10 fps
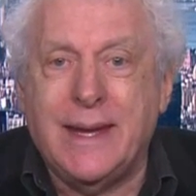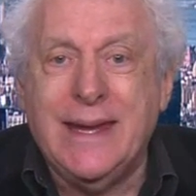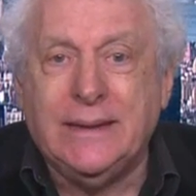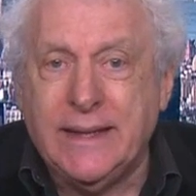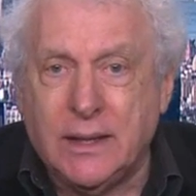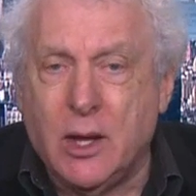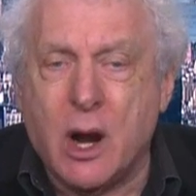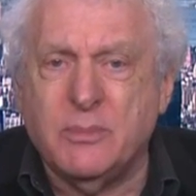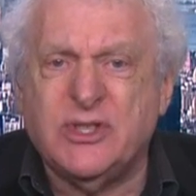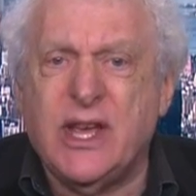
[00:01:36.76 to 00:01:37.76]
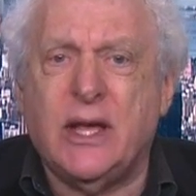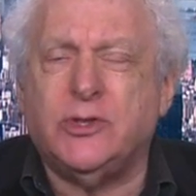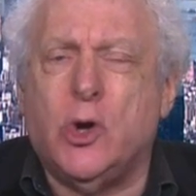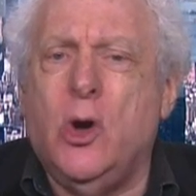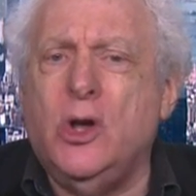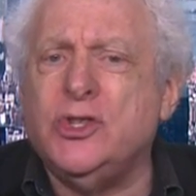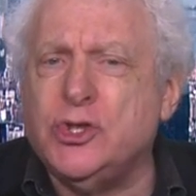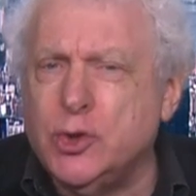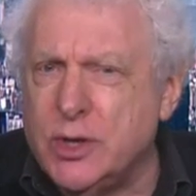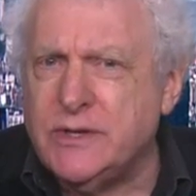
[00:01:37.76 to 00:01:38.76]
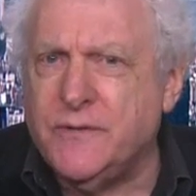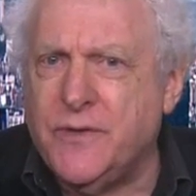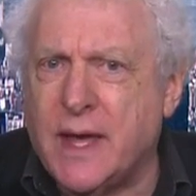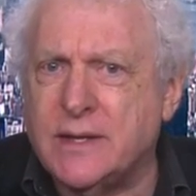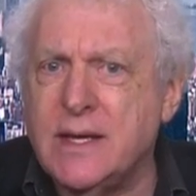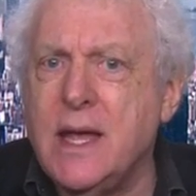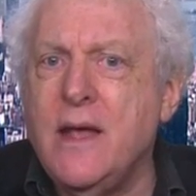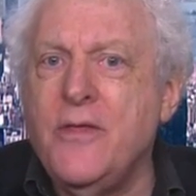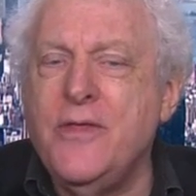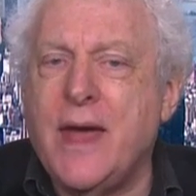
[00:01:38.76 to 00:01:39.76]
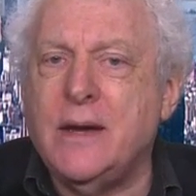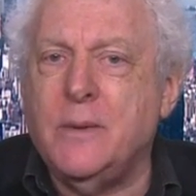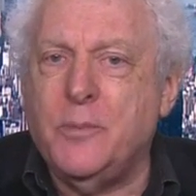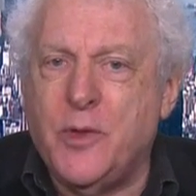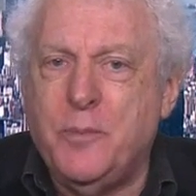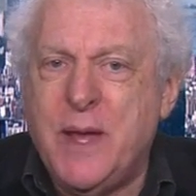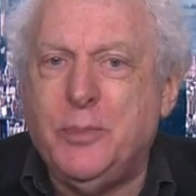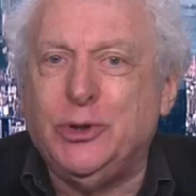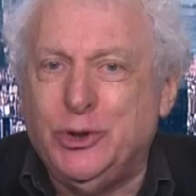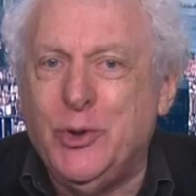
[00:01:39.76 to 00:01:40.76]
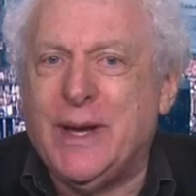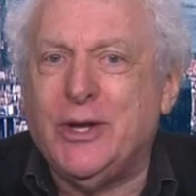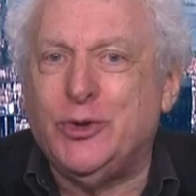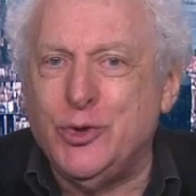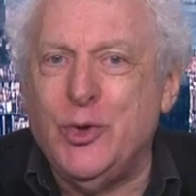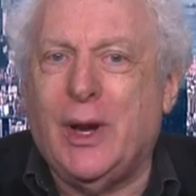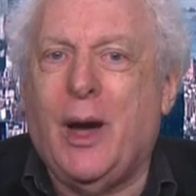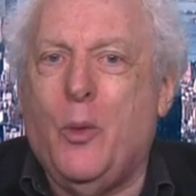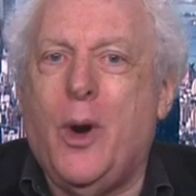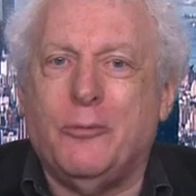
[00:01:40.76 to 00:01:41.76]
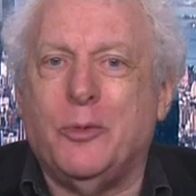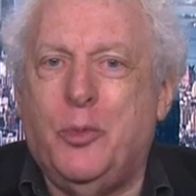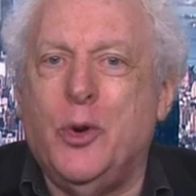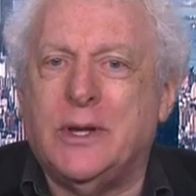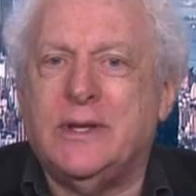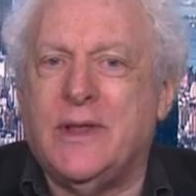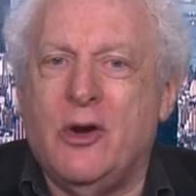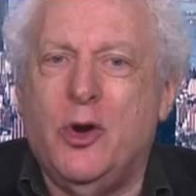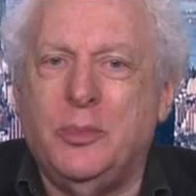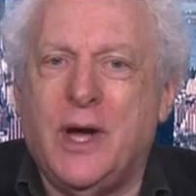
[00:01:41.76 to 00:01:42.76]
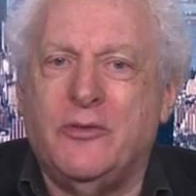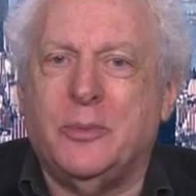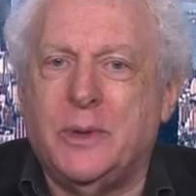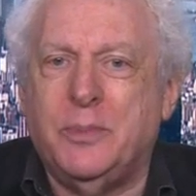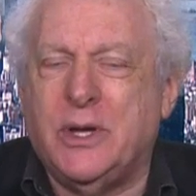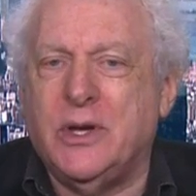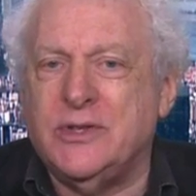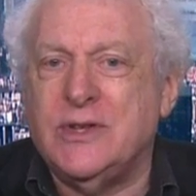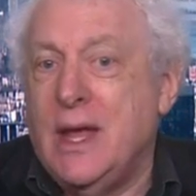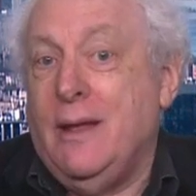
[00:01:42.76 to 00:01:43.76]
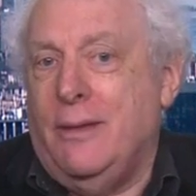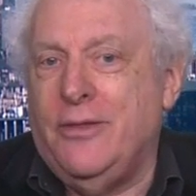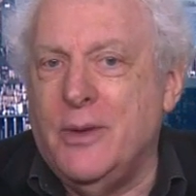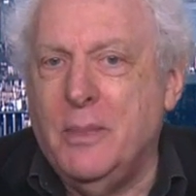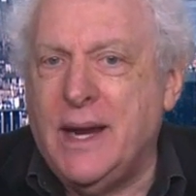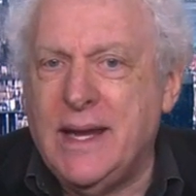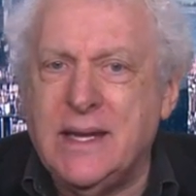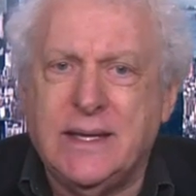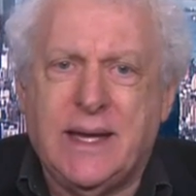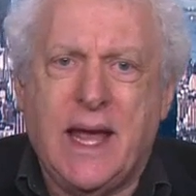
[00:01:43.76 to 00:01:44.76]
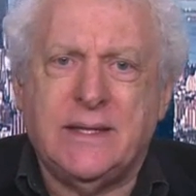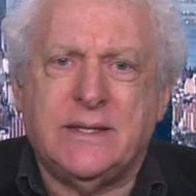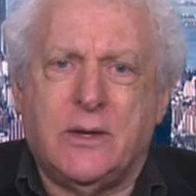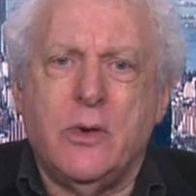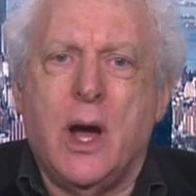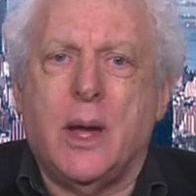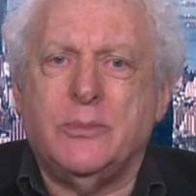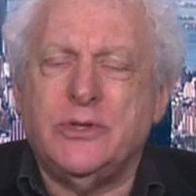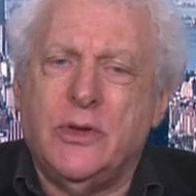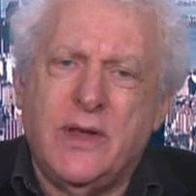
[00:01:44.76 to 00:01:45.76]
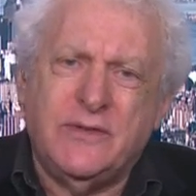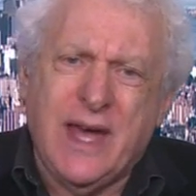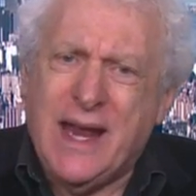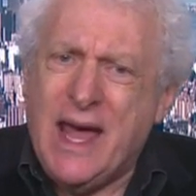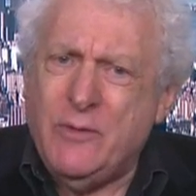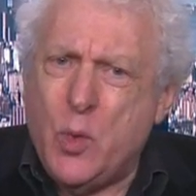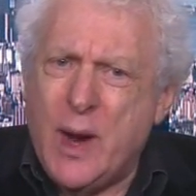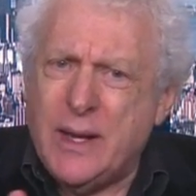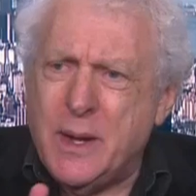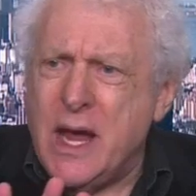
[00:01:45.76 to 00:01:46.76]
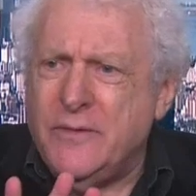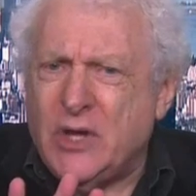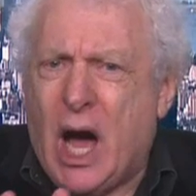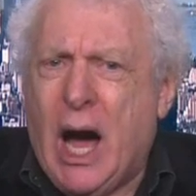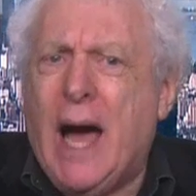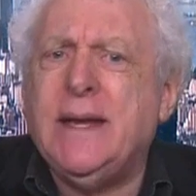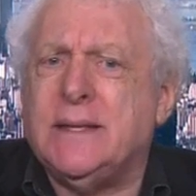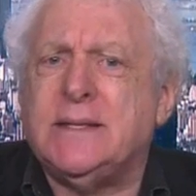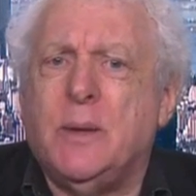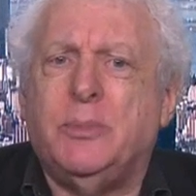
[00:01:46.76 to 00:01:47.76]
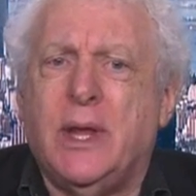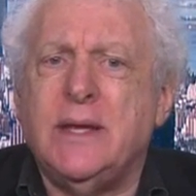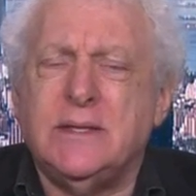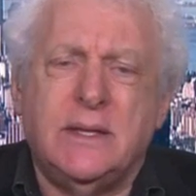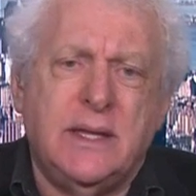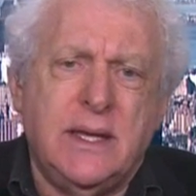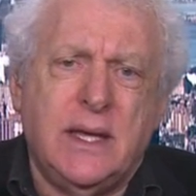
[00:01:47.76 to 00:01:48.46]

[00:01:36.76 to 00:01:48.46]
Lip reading: illegal arms sales, all sorts of things that the people doing it do not want reported to their home government because the money indicates the crime. So they've got to have a way to hide it someplace. And